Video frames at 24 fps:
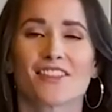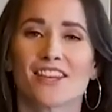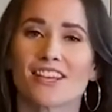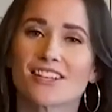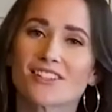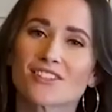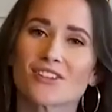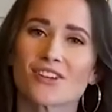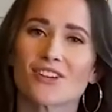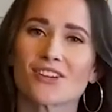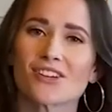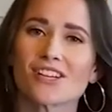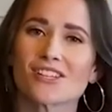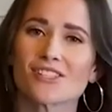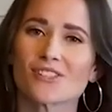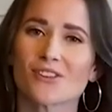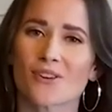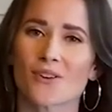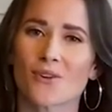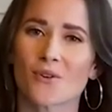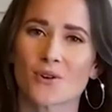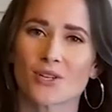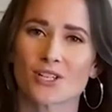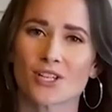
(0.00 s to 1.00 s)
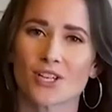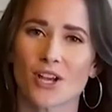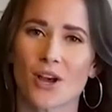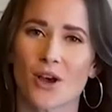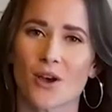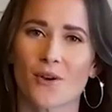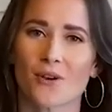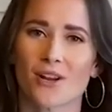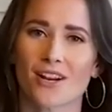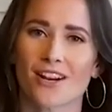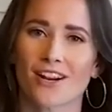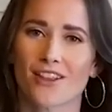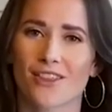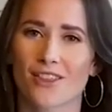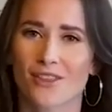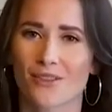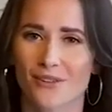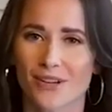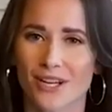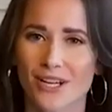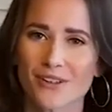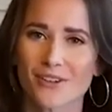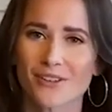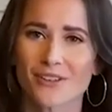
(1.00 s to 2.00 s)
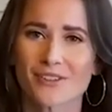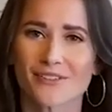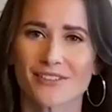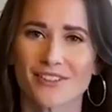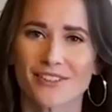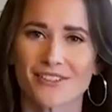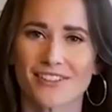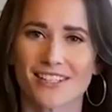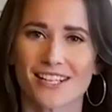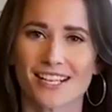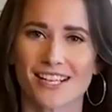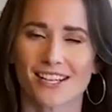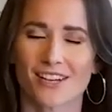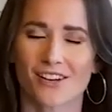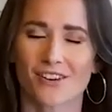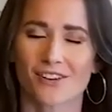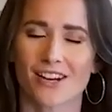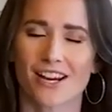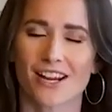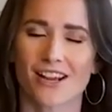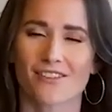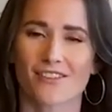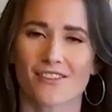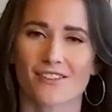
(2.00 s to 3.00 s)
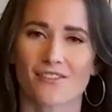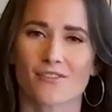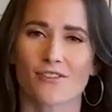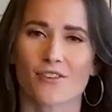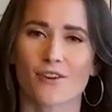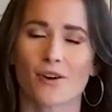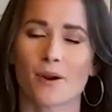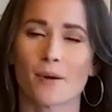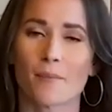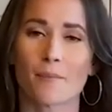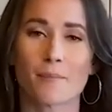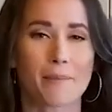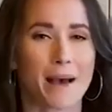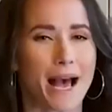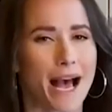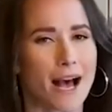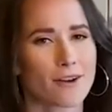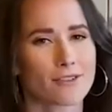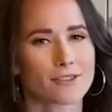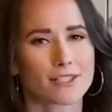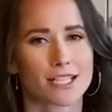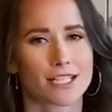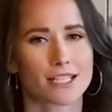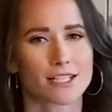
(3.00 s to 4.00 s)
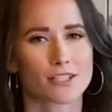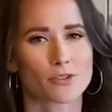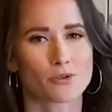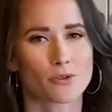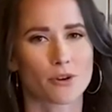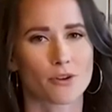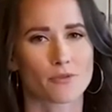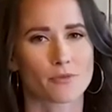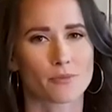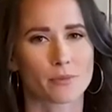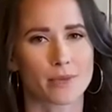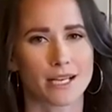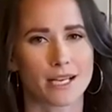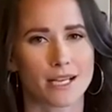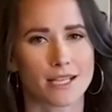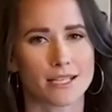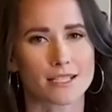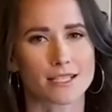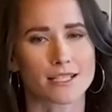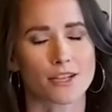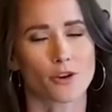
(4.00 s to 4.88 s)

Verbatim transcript: These cookies are going to go in a three hundred fifty degree oven for about ten to twelve minutes.